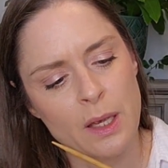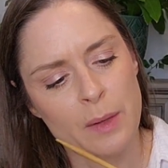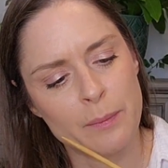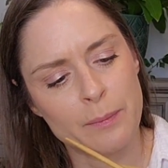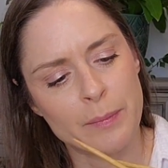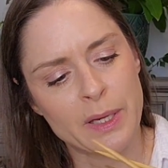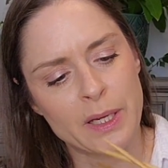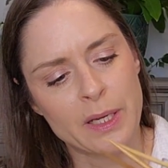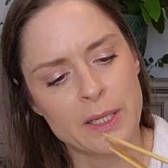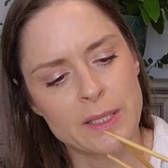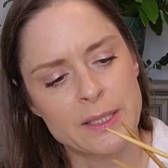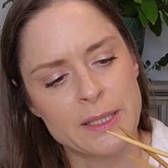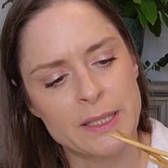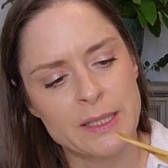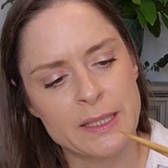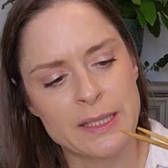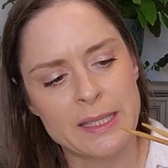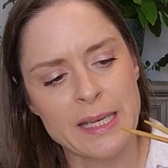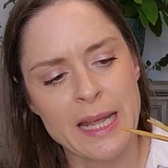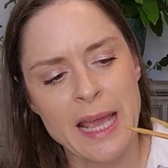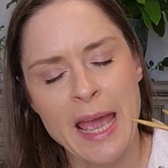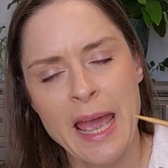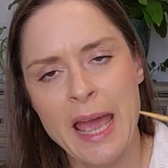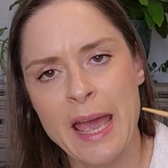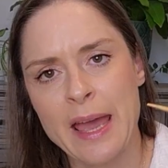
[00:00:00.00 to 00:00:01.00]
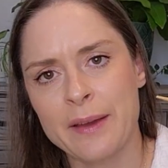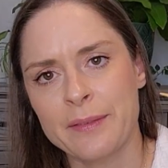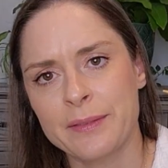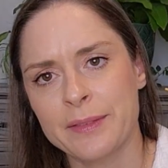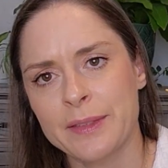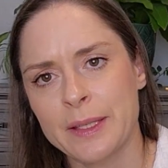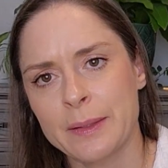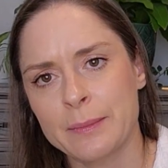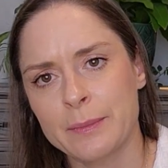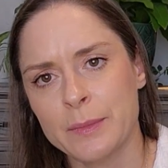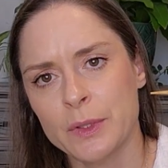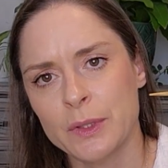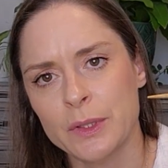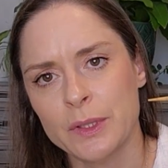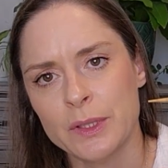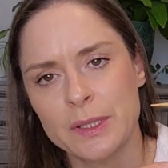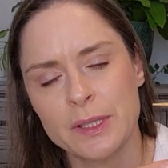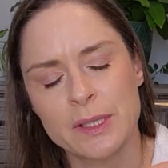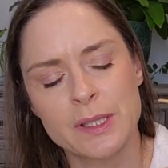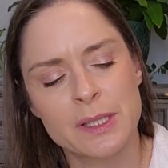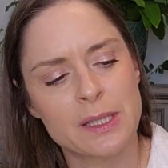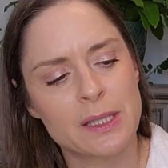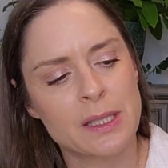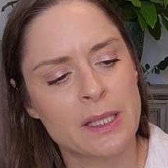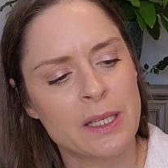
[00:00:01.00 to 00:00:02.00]
but I didn't have them on the
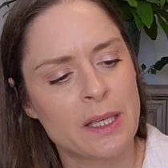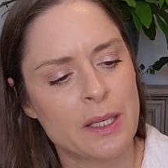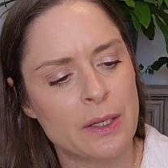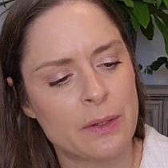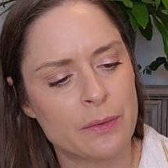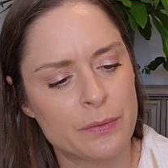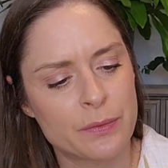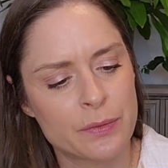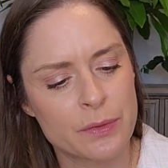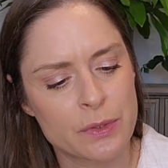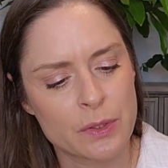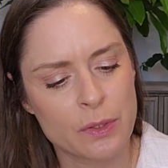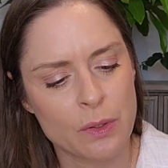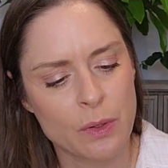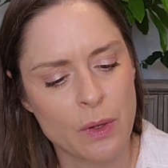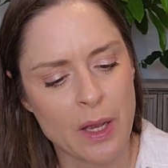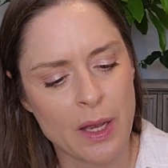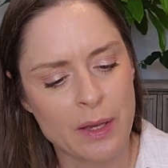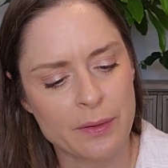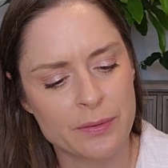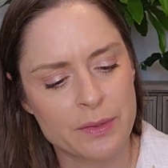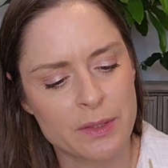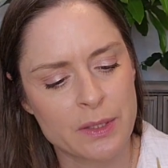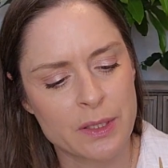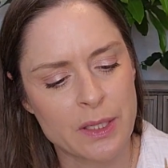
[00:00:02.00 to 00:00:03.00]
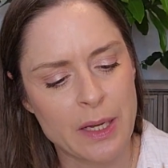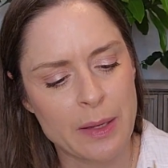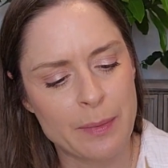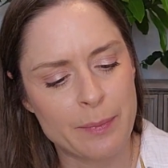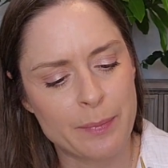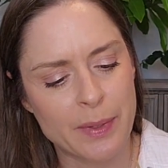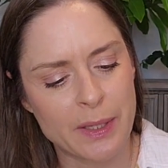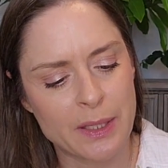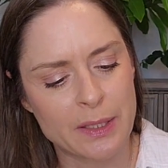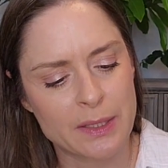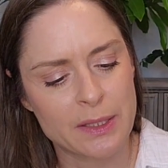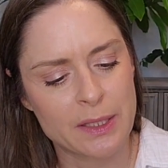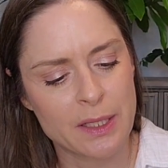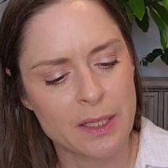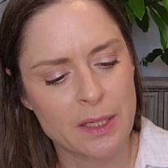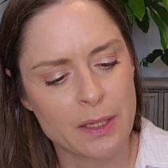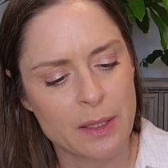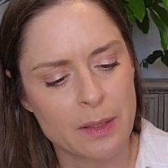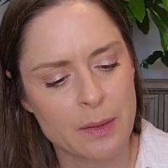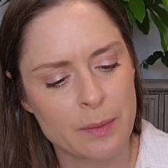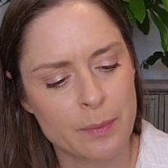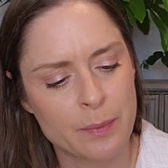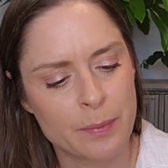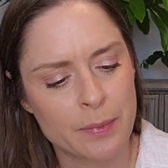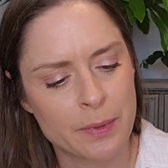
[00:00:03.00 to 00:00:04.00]
sleeve. So after I picked
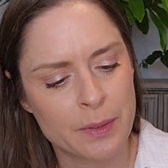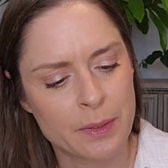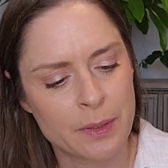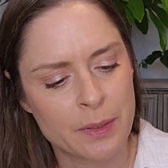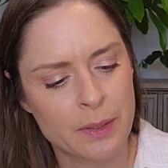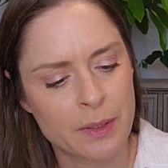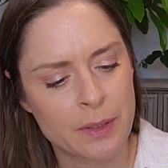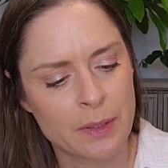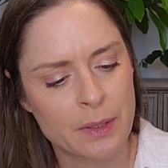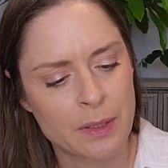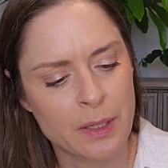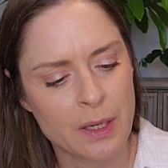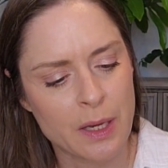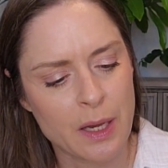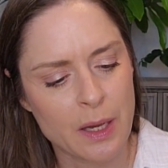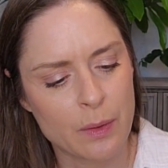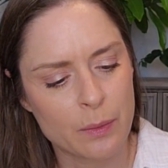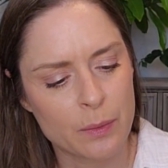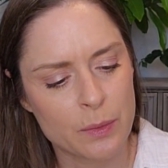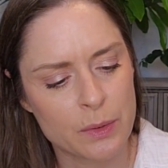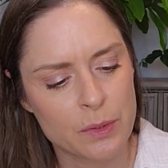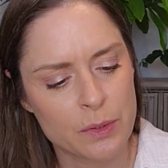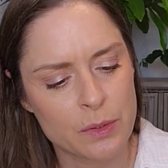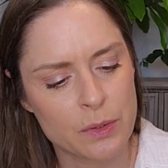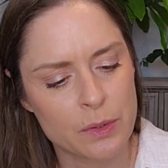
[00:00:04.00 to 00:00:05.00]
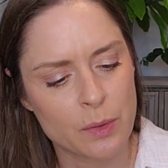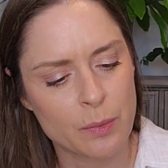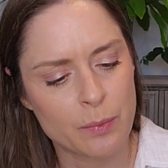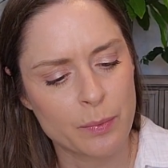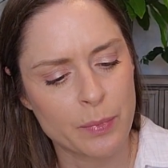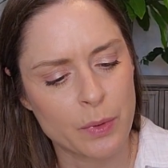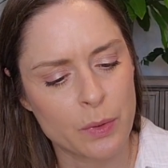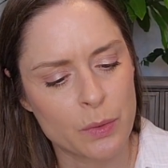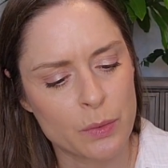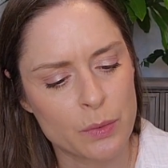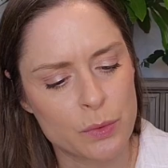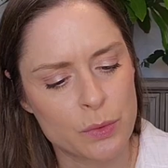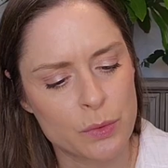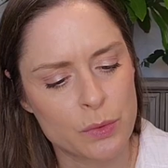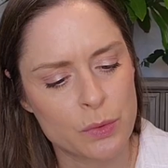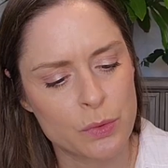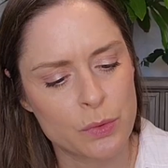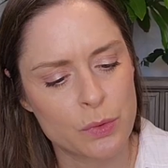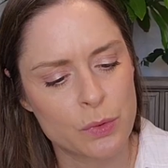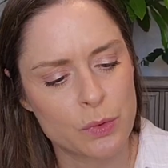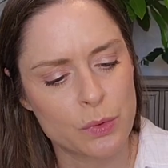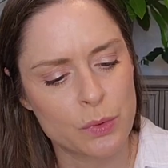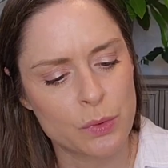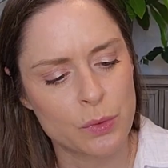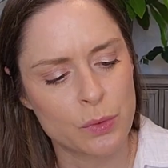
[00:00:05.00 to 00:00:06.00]
up, I was supposed to
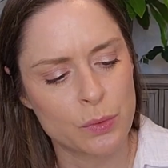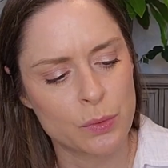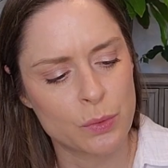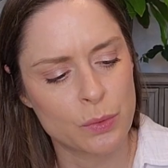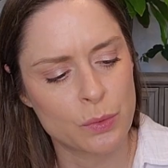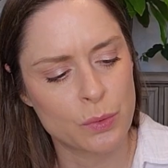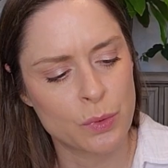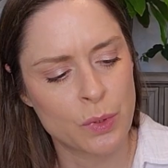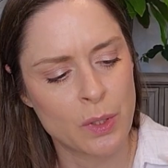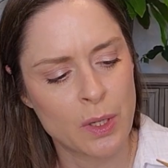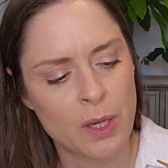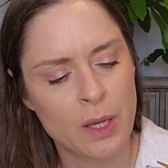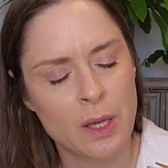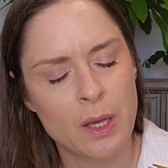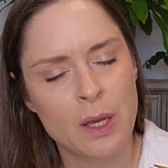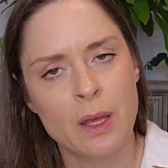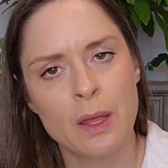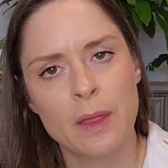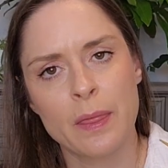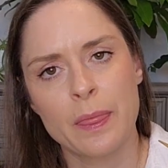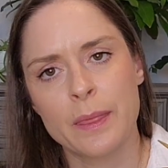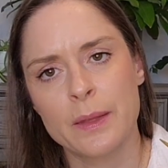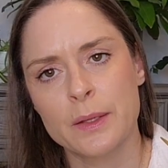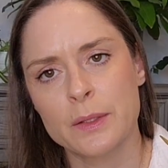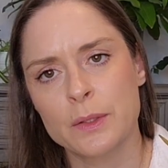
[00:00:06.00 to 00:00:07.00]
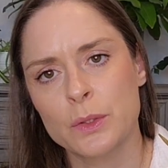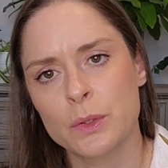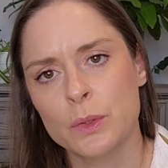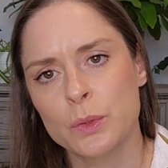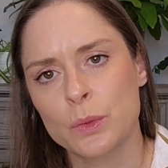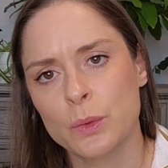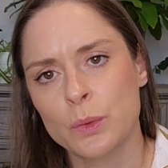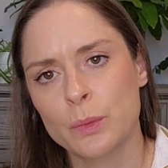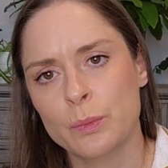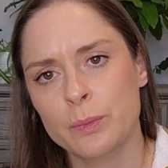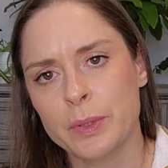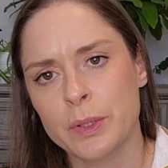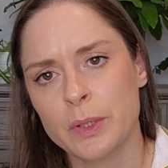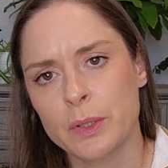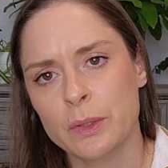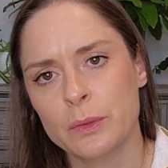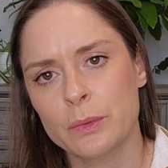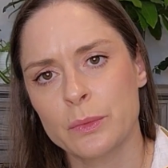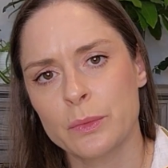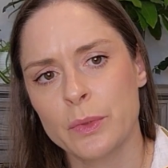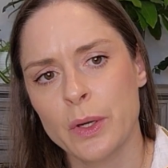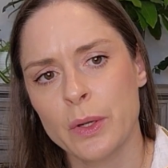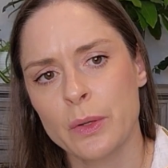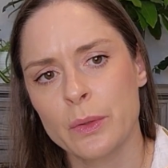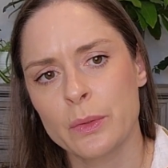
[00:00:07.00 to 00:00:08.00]
do the 2 purl
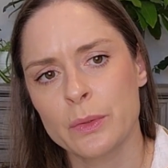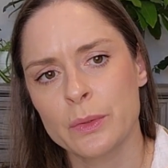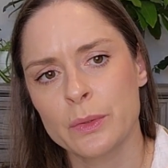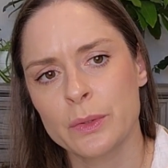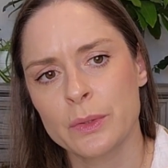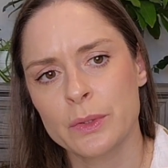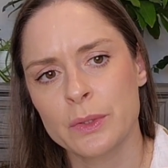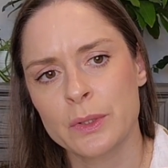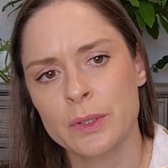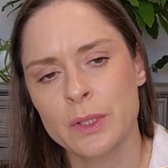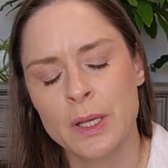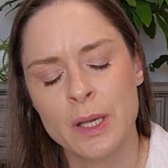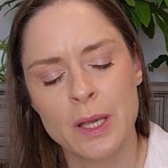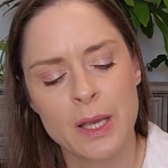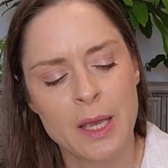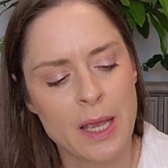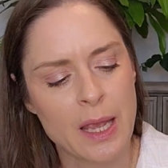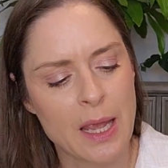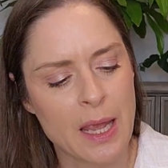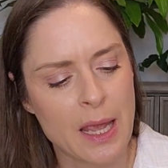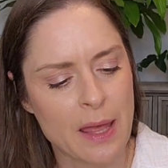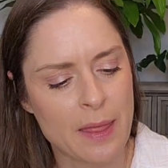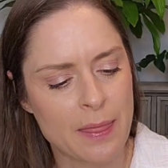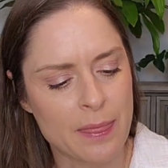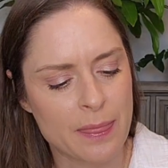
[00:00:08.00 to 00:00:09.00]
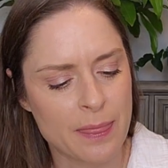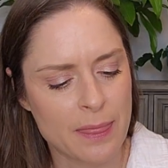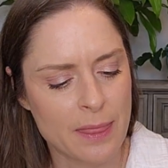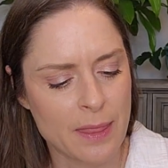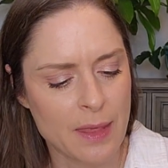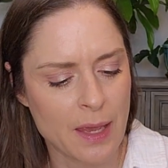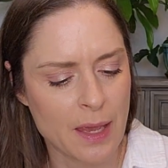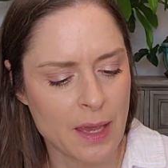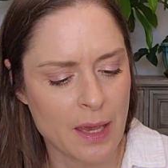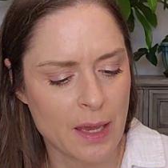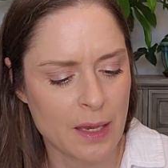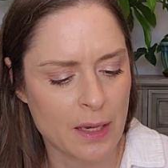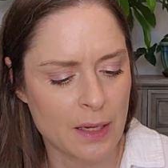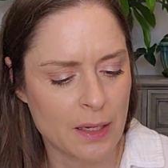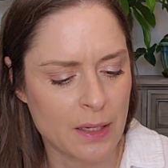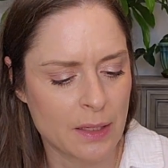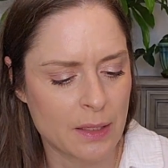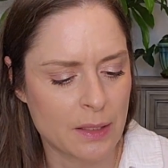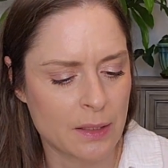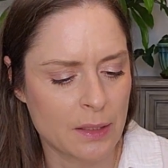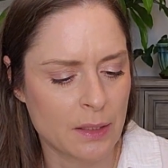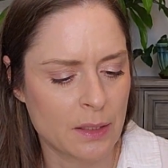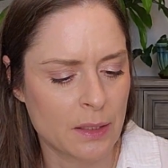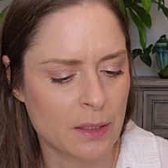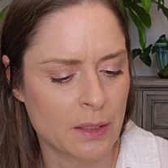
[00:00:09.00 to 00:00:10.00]
rows and
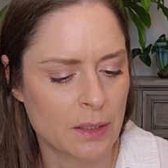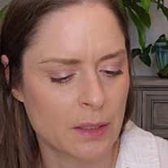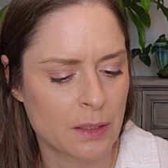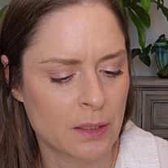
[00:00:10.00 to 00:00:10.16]
then